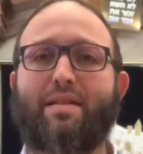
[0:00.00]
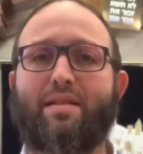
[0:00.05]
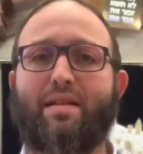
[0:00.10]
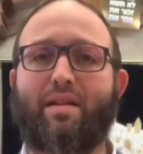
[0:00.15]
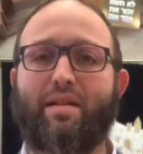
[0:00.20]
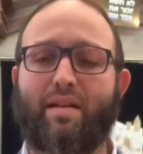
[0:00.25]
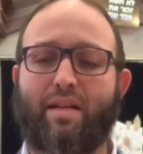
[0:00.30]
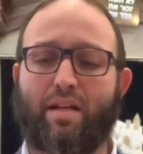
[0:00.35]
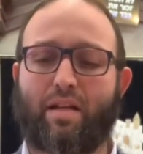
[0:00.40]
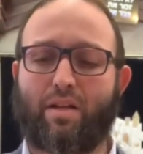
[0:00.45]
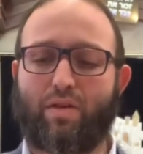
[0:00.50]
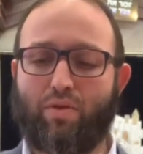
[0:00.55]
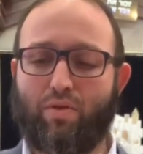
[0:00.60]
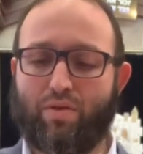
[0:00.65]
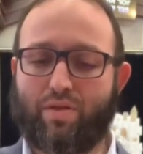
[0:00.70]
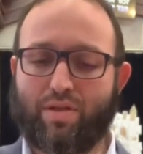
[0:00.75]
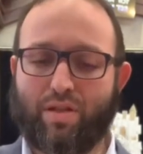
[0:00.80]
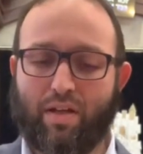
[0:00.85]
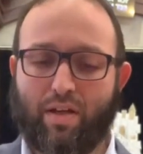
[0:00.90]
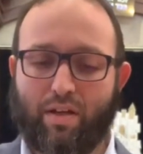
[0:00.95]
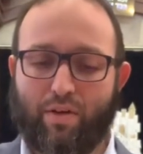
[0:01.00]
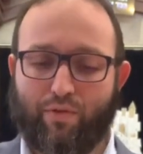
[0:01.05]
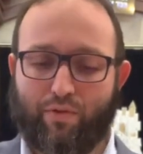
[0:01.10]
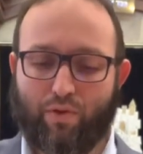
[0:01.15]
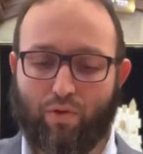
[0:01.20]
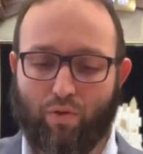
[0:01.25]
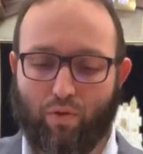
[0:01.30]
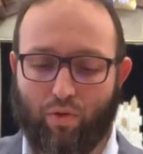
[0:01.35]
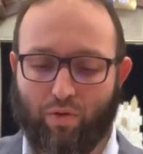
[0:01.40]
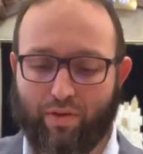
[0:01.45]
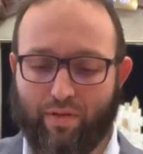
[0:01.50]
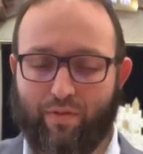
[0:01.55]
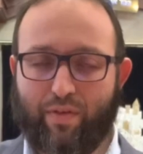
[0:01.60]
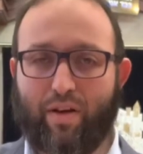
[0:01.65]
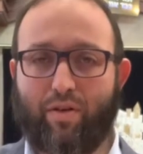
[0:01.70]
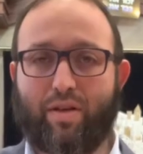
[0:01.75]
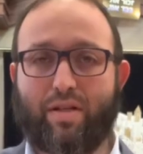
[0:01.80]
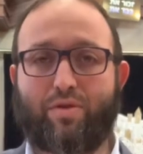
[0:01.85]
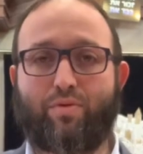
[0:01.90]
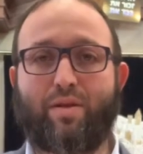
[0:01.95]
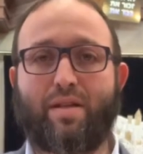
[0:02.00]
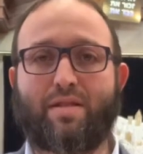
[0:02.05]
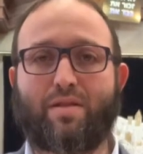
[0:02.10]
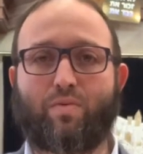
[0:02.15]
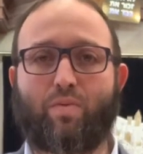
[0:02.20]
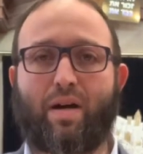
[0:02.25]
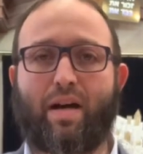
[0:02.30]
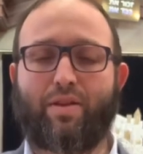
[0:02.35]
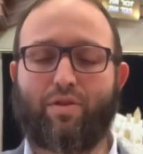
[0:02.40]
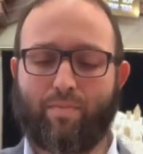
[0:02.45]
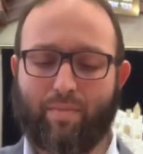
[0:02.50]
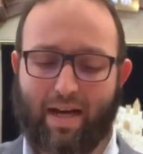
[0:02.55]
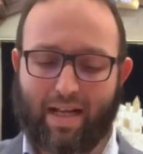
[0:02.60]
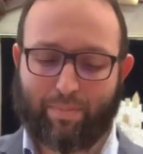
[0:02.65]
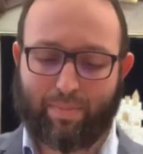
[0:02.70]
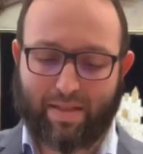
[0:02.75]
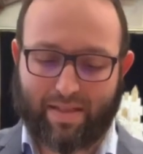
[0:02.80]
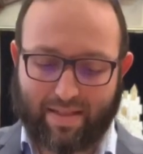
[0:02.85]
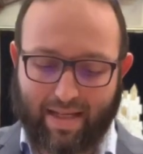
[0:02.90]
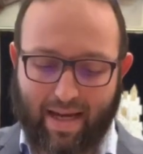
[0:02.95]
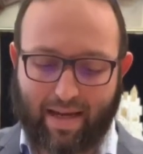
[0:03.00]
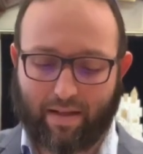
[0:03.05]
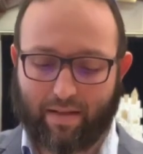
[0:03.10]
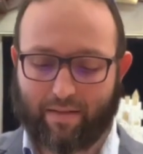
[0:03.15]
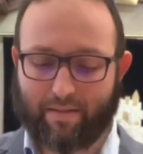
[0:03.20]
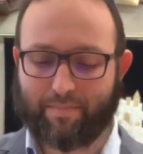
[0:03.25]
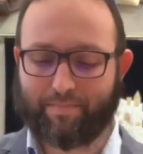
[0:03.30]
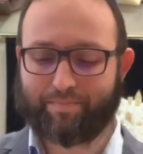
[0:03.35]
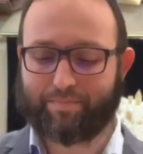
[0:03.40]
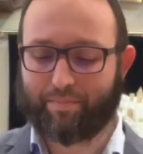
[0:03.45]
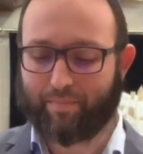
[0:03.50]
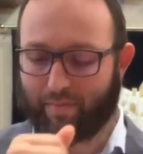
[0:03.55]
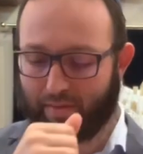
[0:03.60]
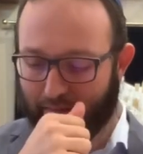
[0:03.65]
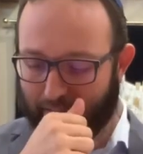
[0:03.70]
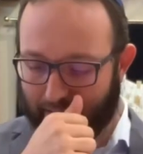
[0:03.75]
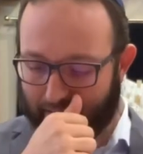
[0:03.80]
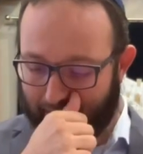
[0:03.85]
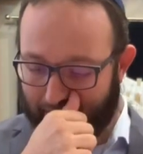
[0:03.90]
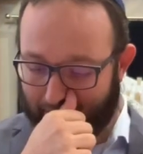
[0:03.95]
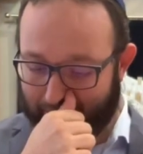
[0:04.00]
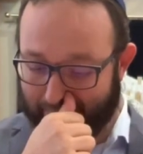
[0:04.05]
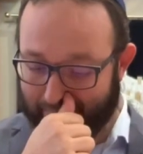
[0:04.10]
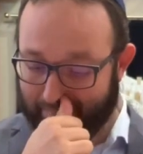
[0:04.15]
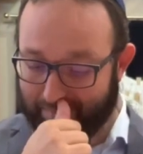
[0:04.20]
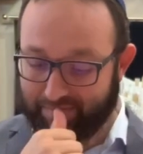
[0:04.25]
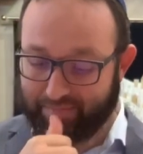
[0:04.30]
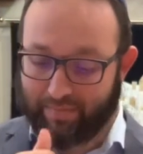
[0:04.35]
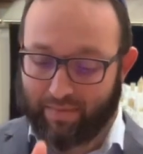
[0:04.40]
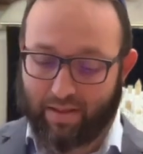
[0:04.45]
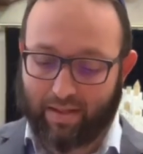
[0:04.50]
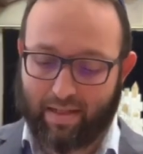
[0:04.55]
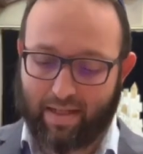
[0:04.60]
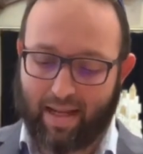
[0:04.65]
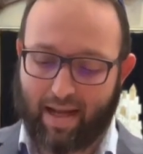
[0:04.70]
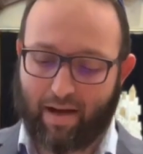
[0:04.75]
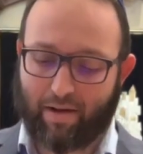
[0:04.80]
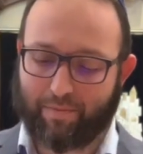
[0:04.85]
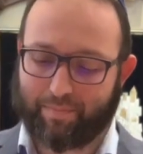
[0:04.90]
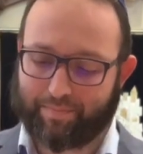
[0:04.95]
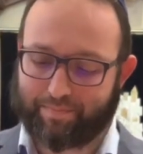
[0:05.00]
and it includes for all the various reasons why you might be saying it. Now,